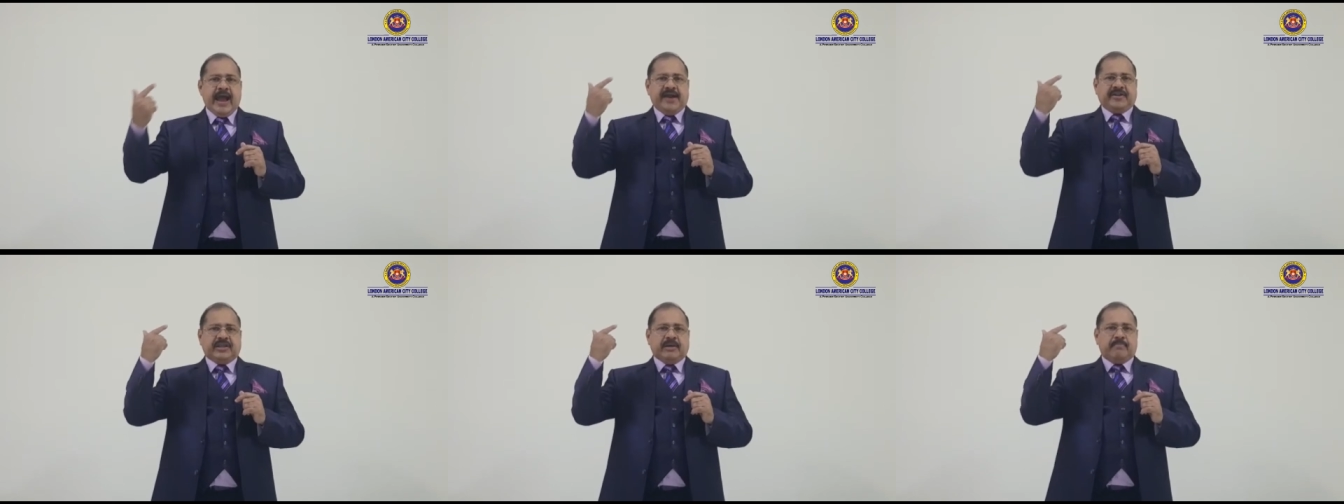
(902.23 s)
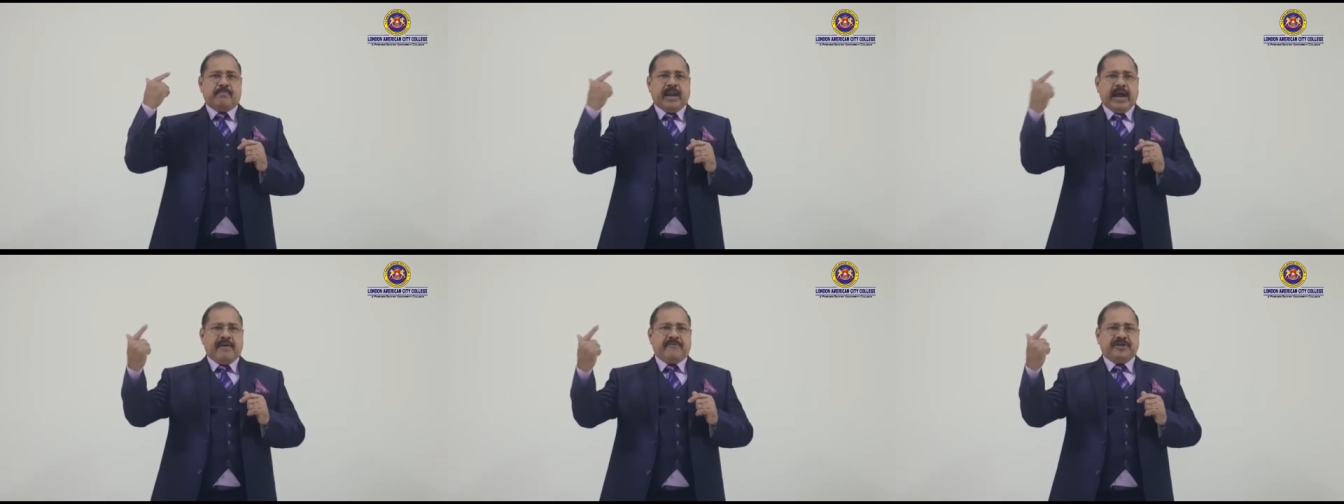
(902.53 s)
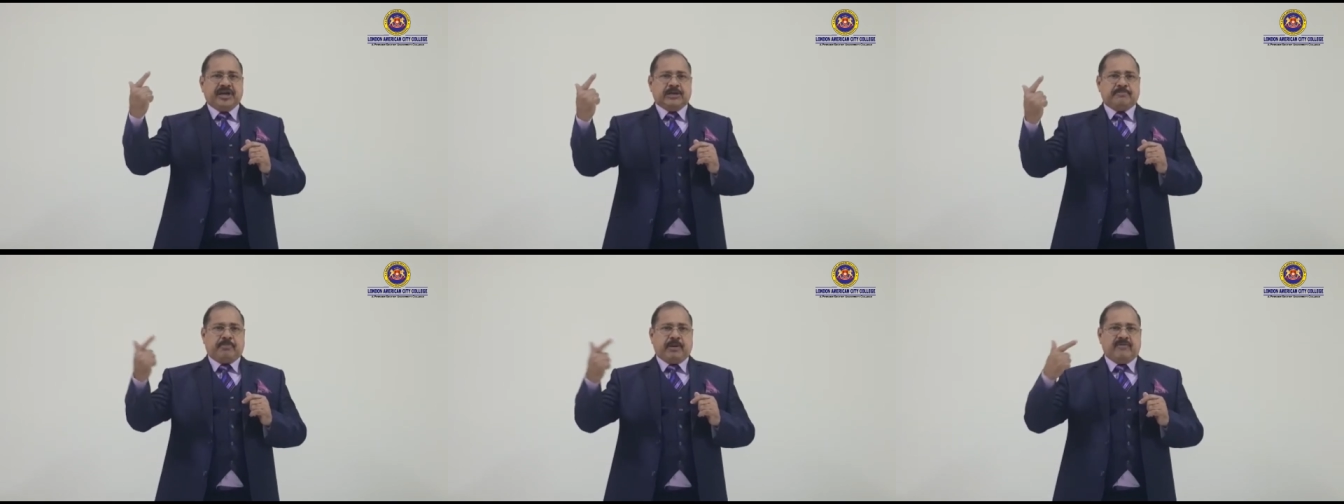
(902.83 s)
and the bride
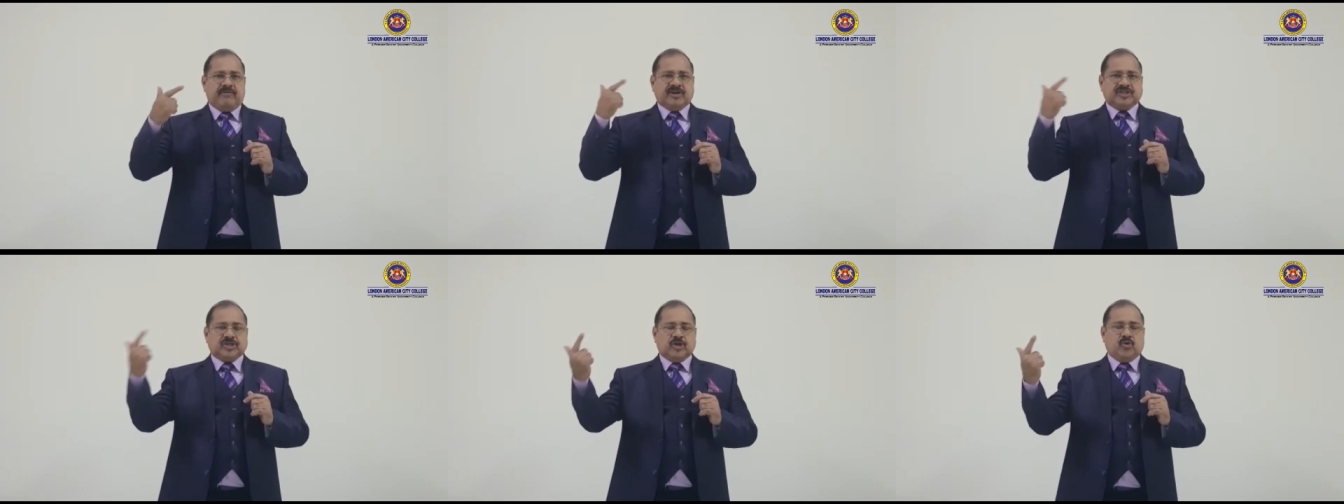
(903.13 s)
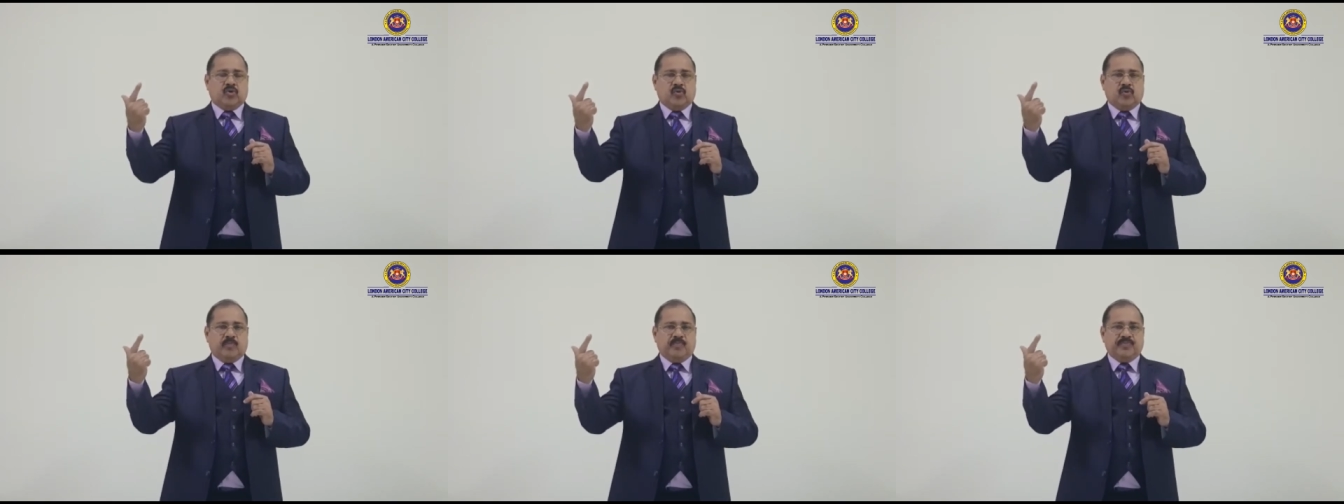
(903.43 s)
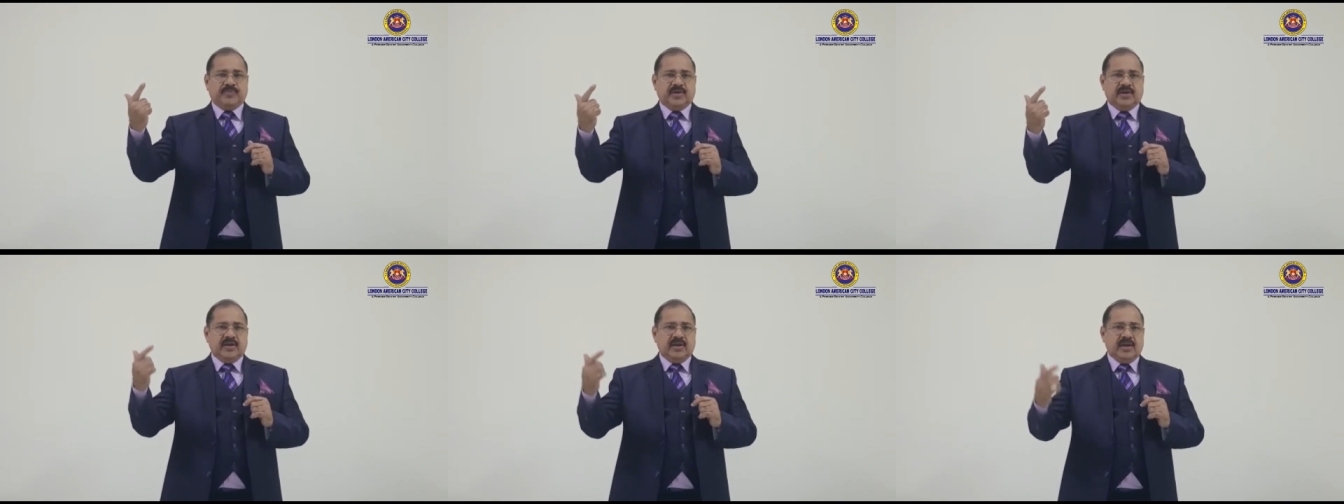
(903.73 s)
yet perverts the law.
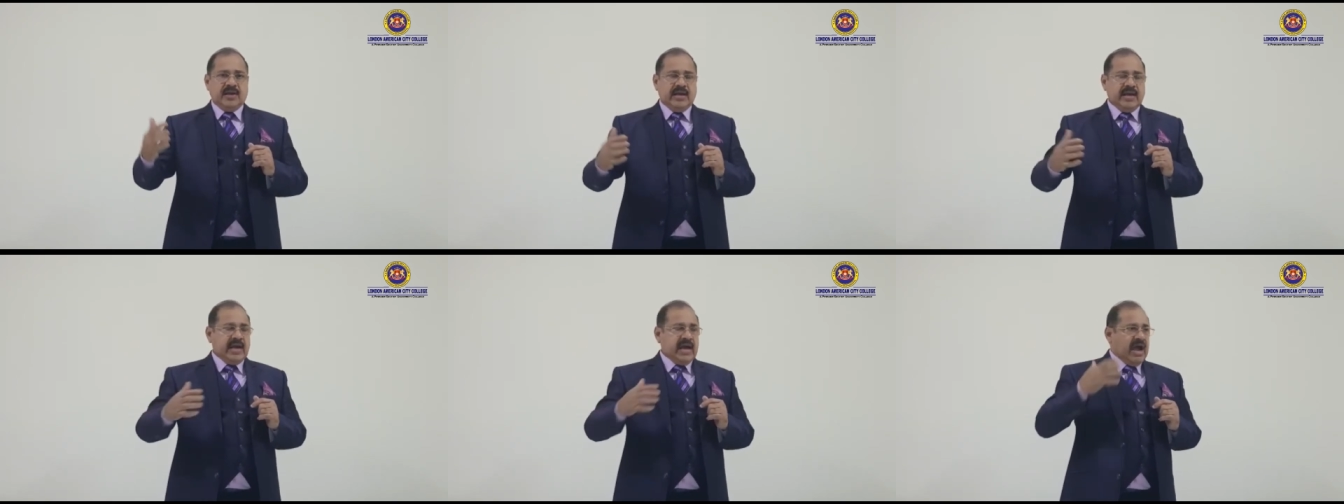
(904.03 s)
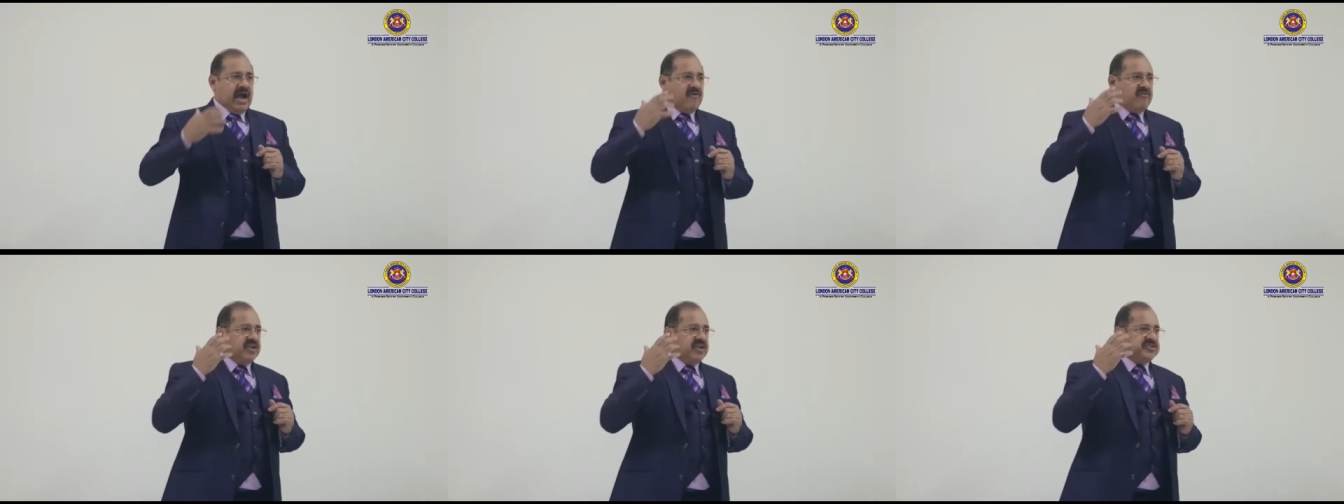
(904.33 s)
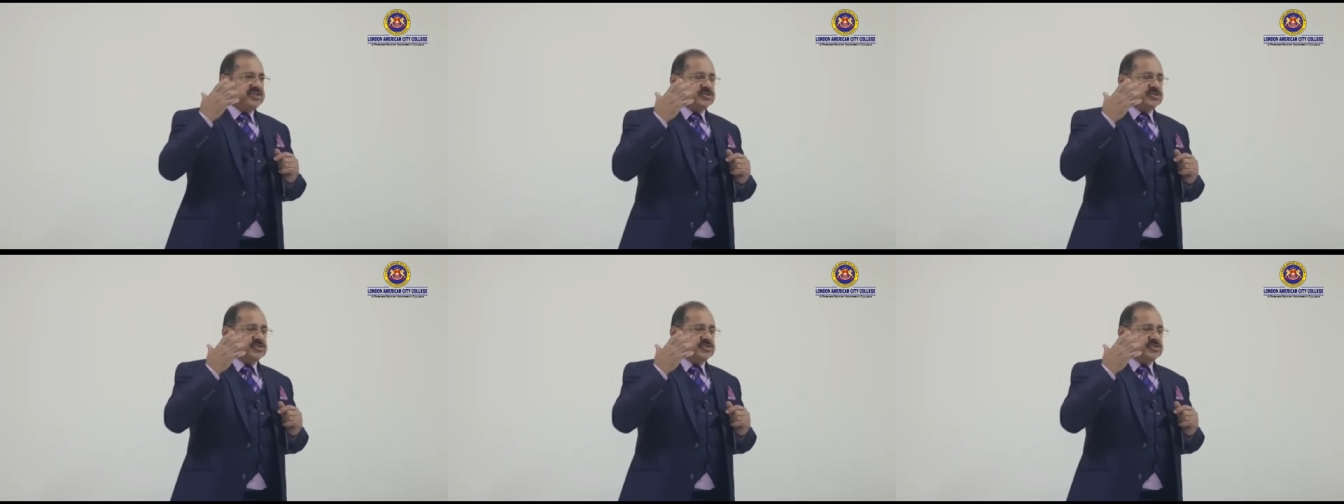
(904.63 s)
Avarice